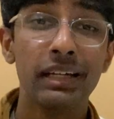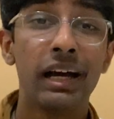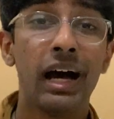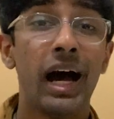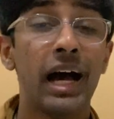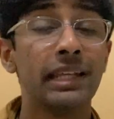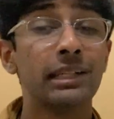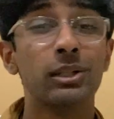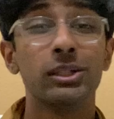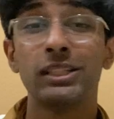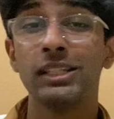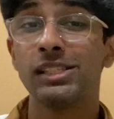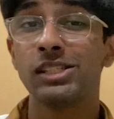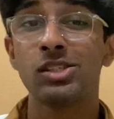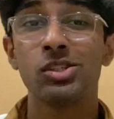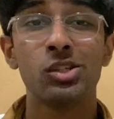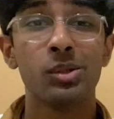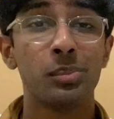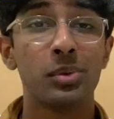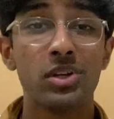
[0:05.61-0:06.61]
I know this
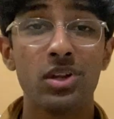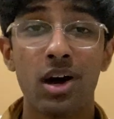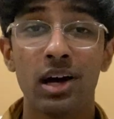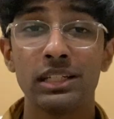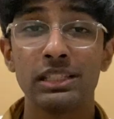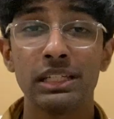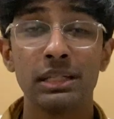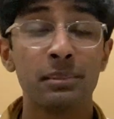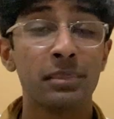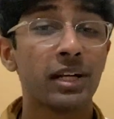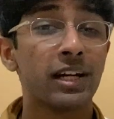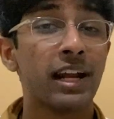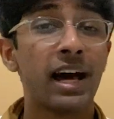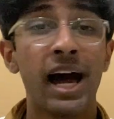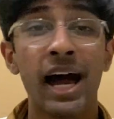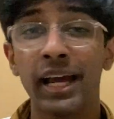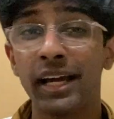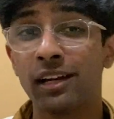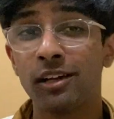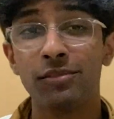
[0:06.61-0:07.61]
is super daunting, but
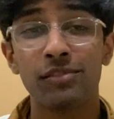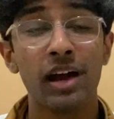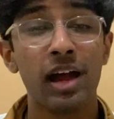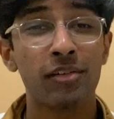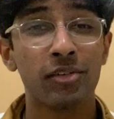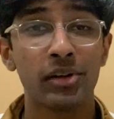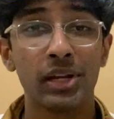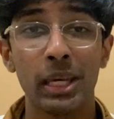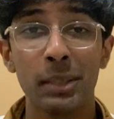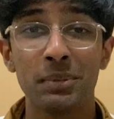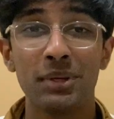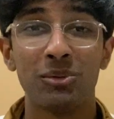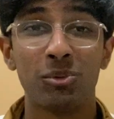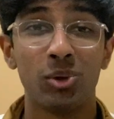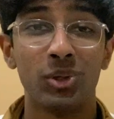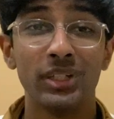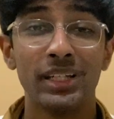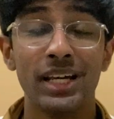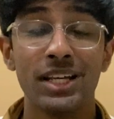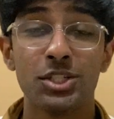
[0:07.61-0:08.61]
I got a 5 on AP
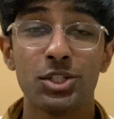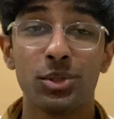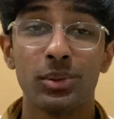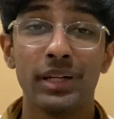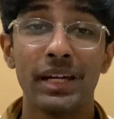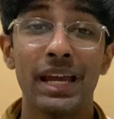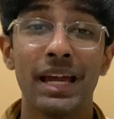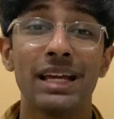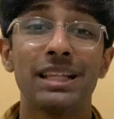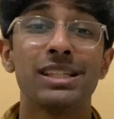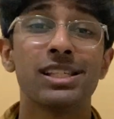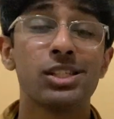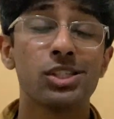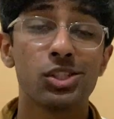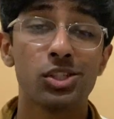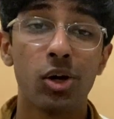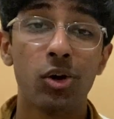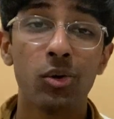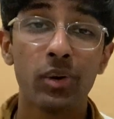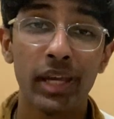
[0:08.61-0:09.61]
World History and
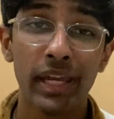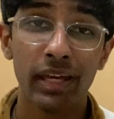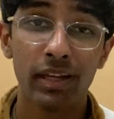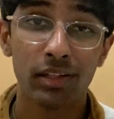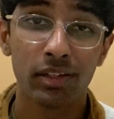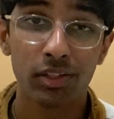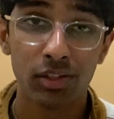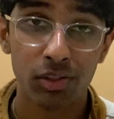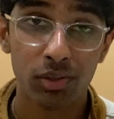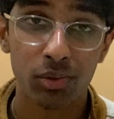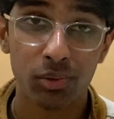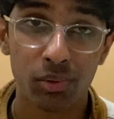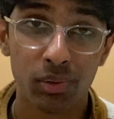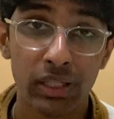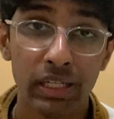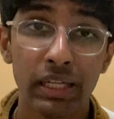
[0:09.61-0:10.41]
so can you.